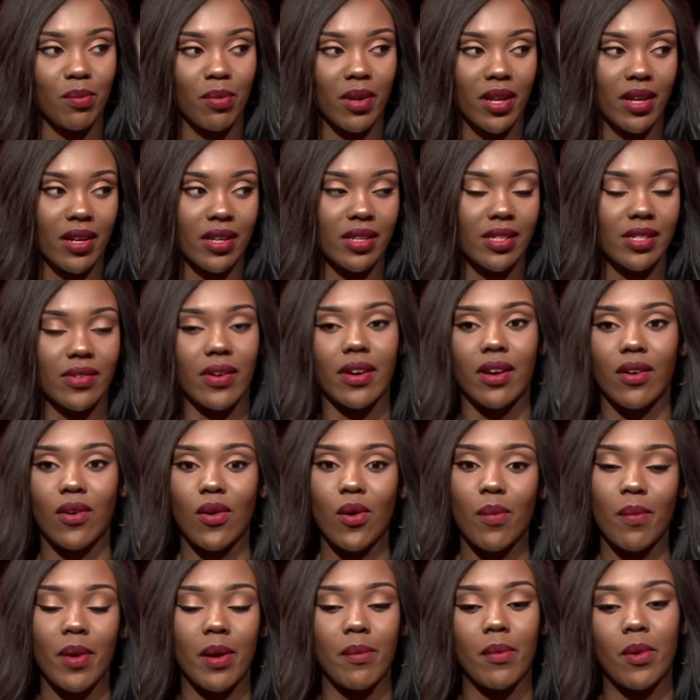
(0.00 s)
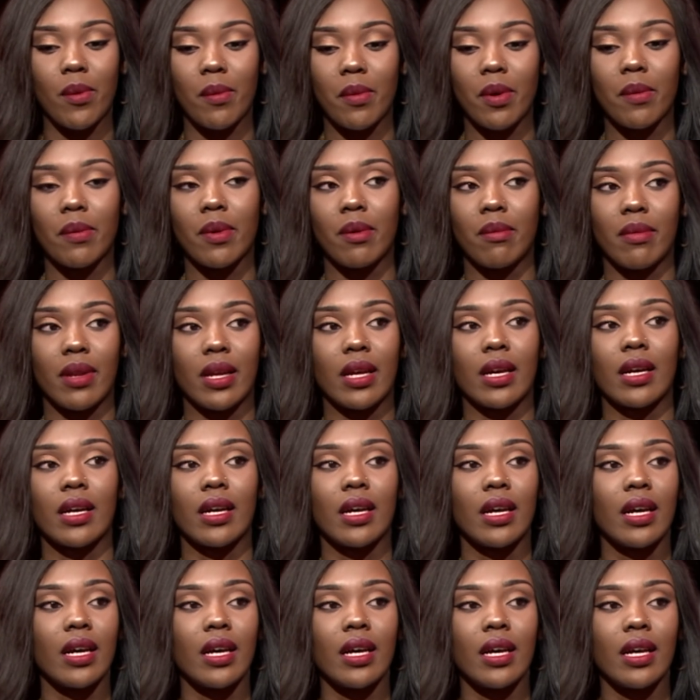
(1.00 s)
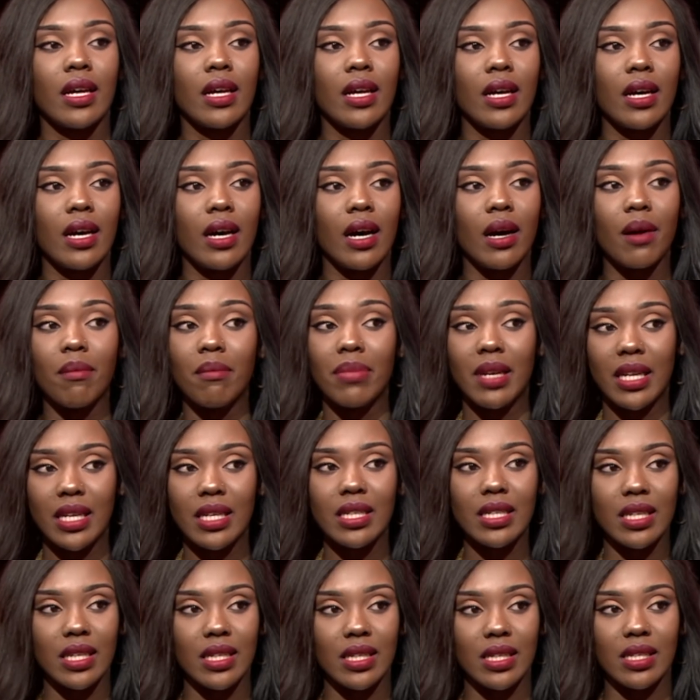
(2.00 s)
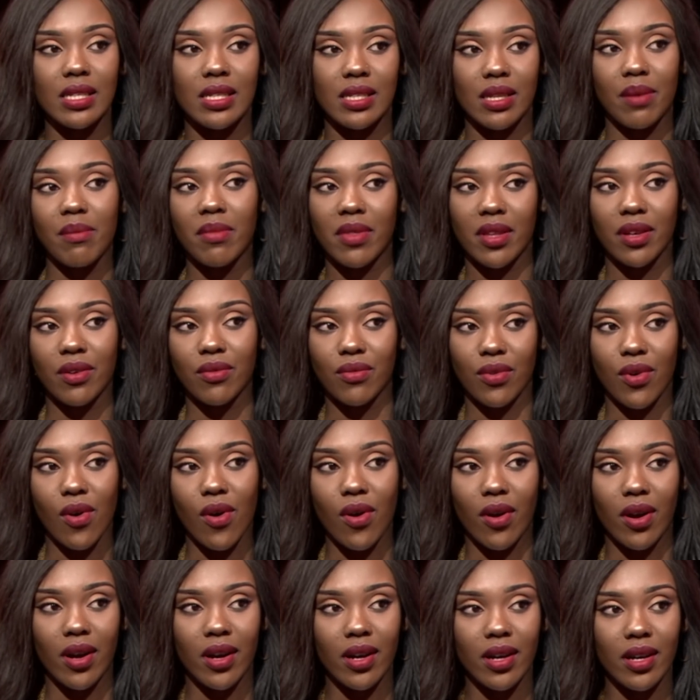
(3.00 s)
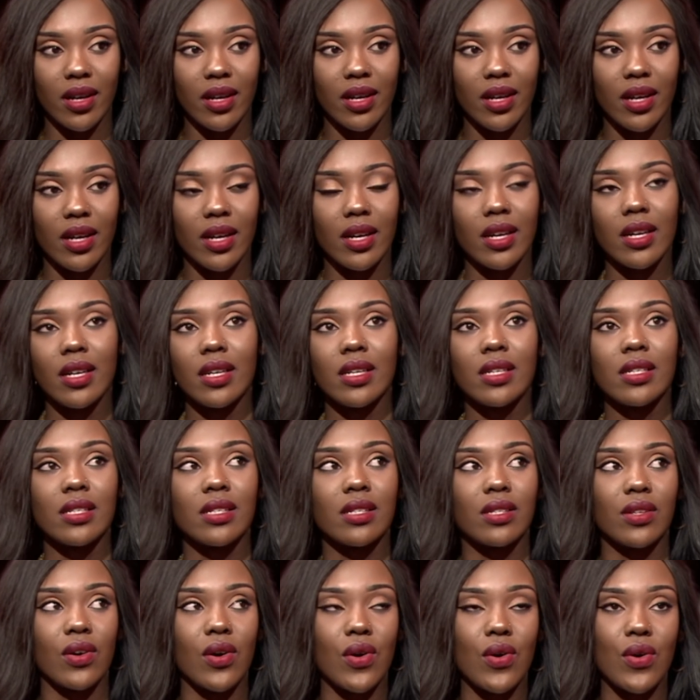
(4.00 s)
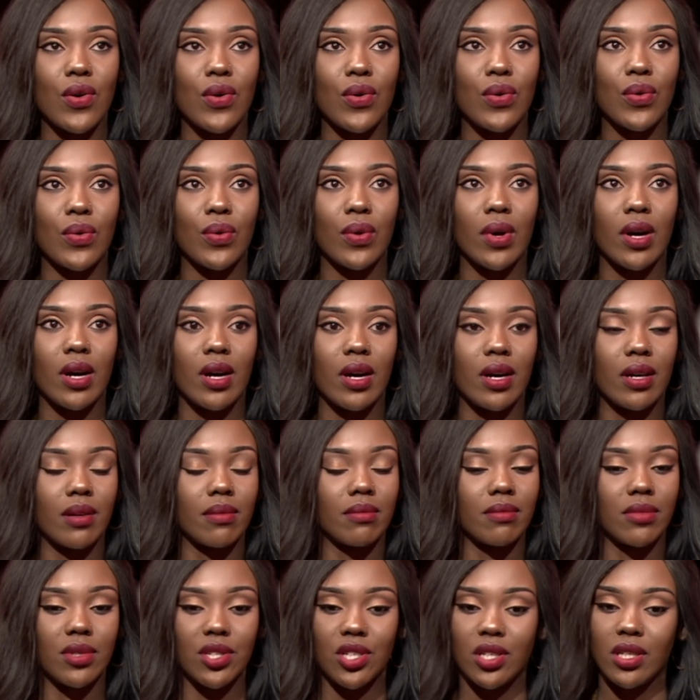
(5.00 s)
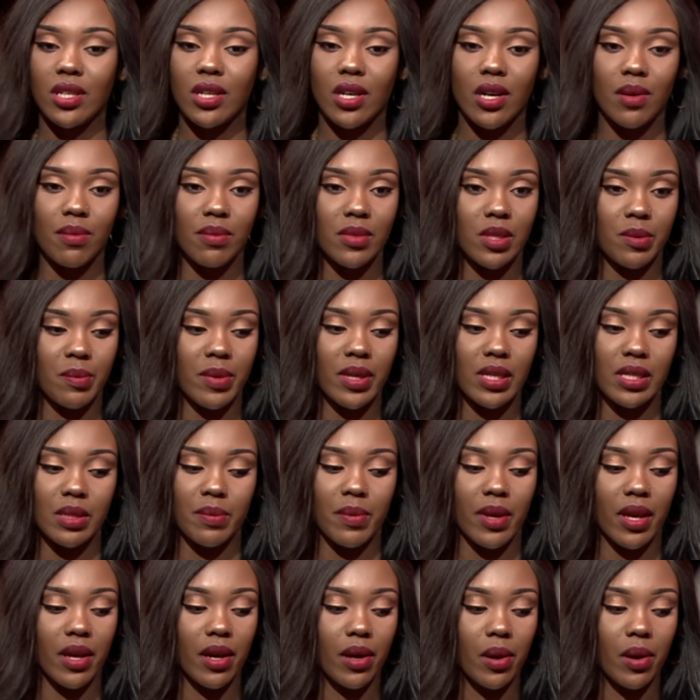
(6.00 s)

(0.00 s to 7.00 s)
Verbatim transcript: blood. So I call my mom up. I'm like, I'm bleeding. There's something wrong. So um, she comes, picks me